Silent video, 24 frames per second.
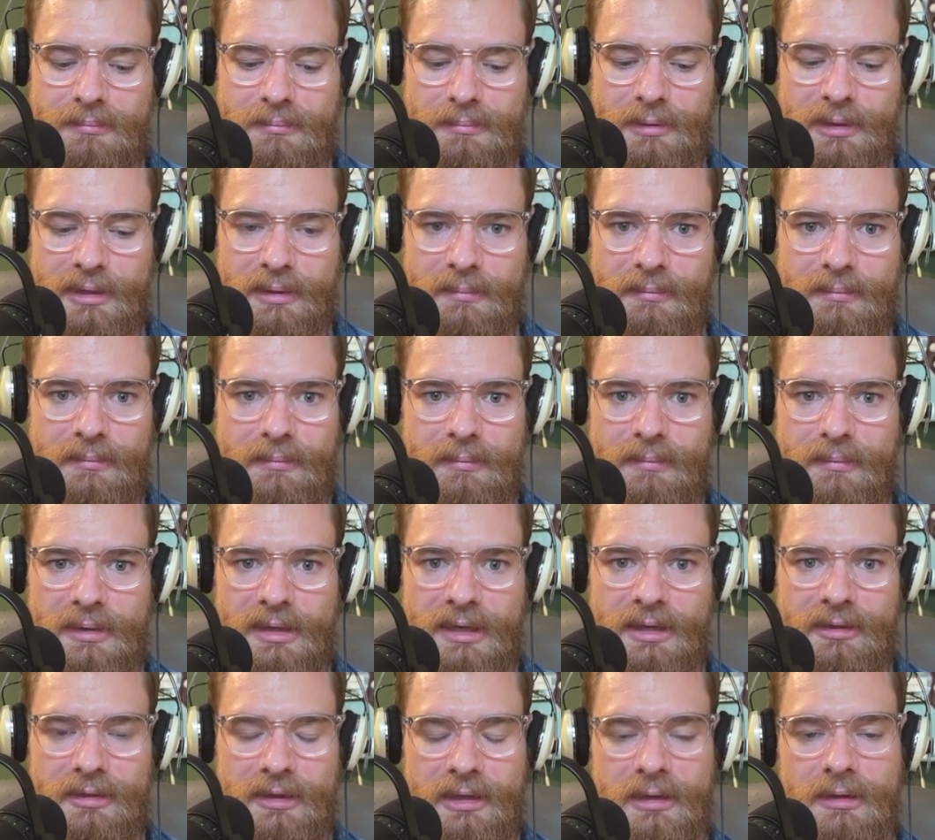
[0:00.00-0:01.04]
but
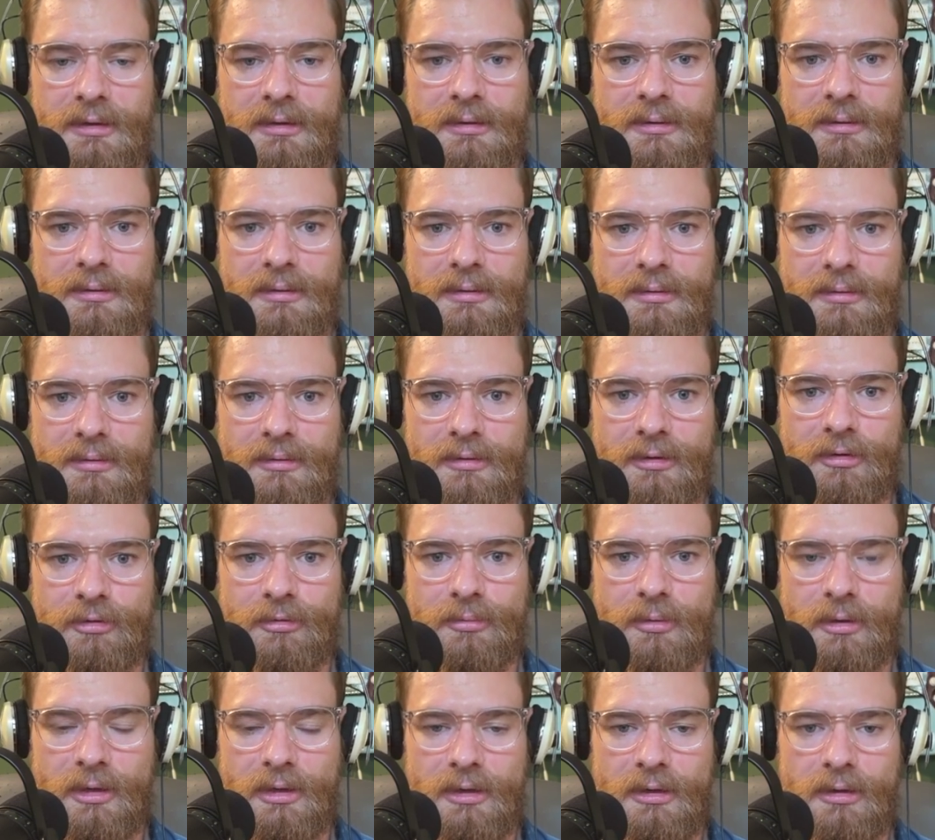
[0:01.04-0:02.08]
I think
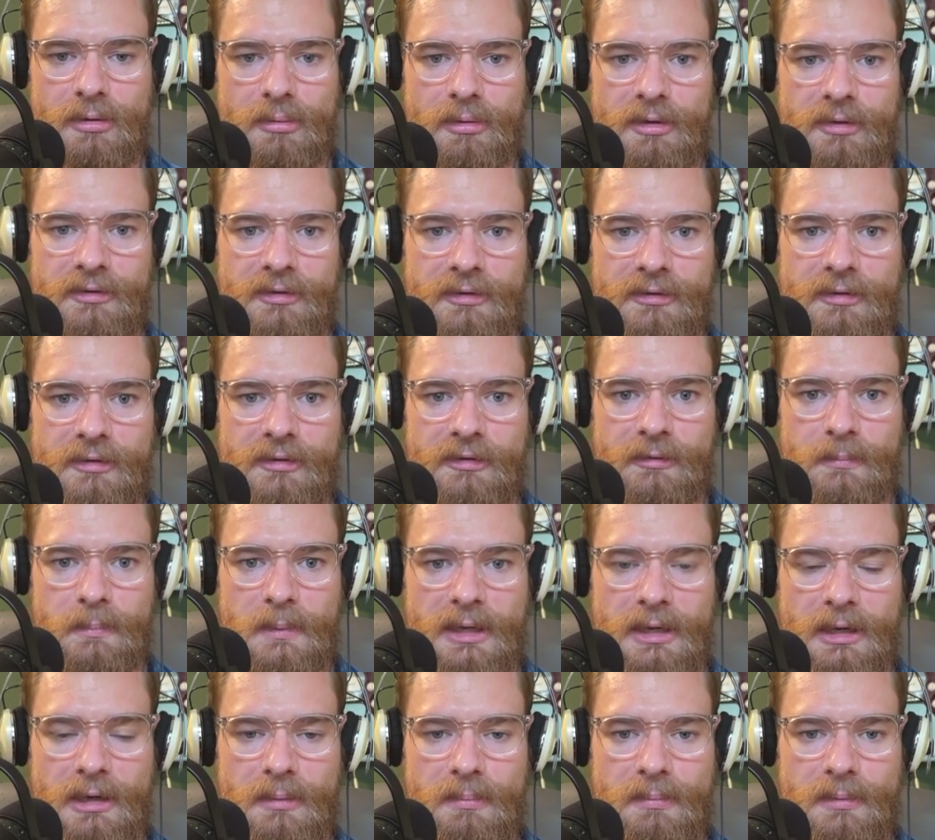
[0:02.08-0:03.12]
there's really no reason to
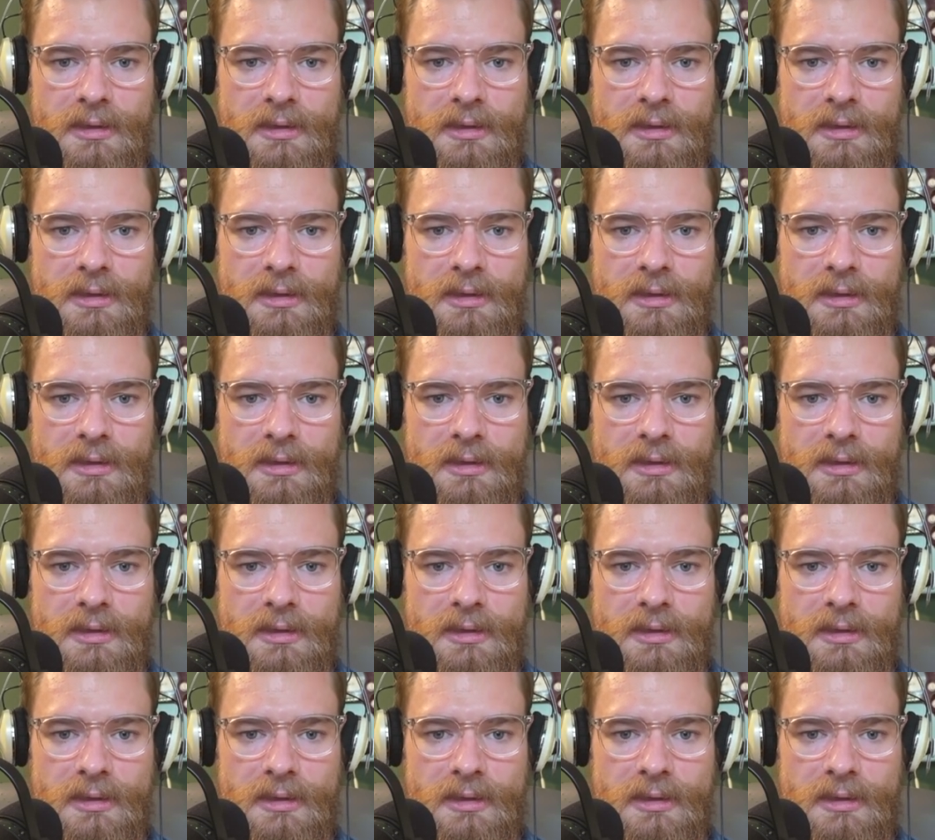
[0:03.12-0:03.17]
despair